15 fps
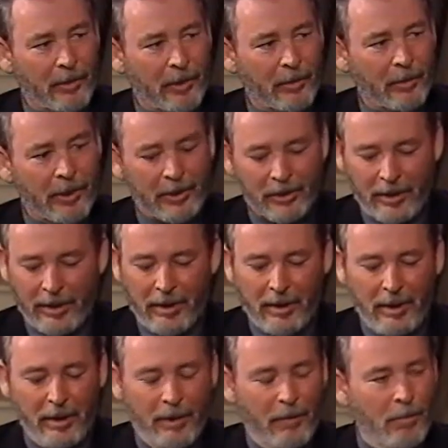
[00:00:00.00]
in which
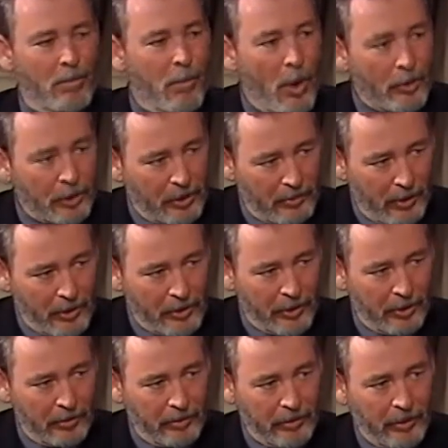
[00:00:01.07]
most of our
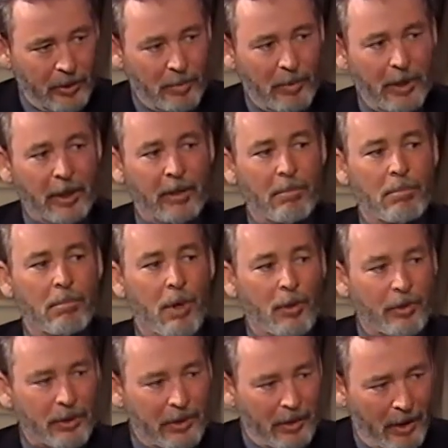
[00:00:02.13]
children are spending
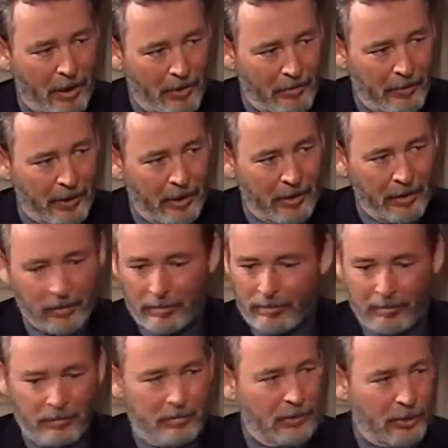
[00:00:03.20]
most yeah. of their
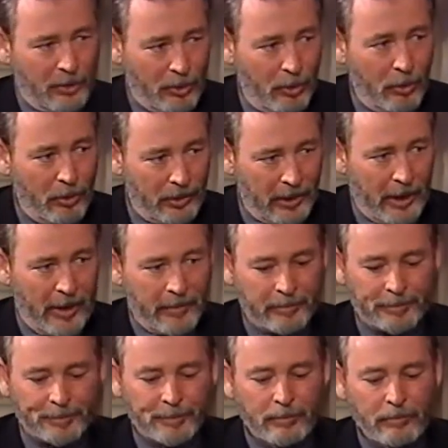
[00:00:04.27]
school
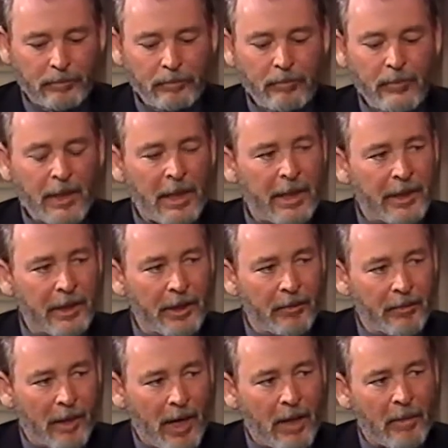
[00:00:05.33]
time in an
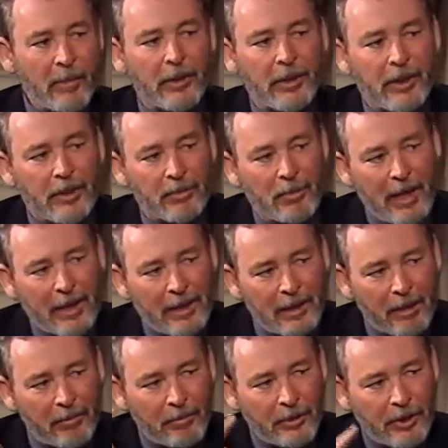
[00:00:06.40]
environment that's making
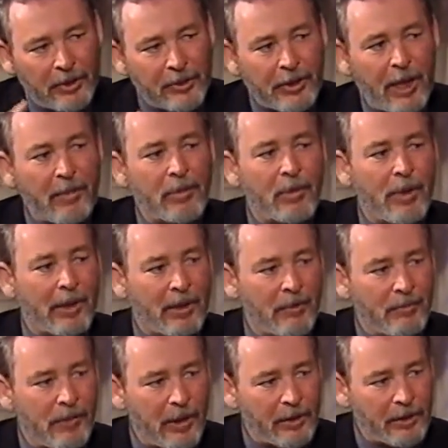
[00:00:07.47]
them feel ashamed about the
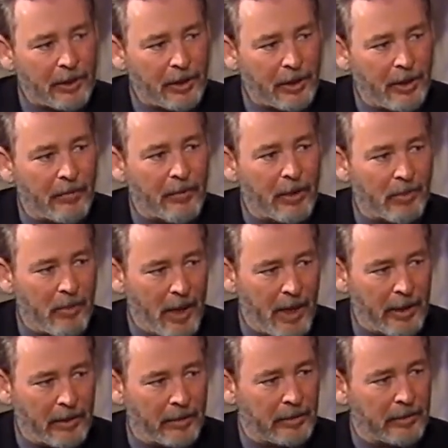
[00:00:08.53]
functioning of their mind.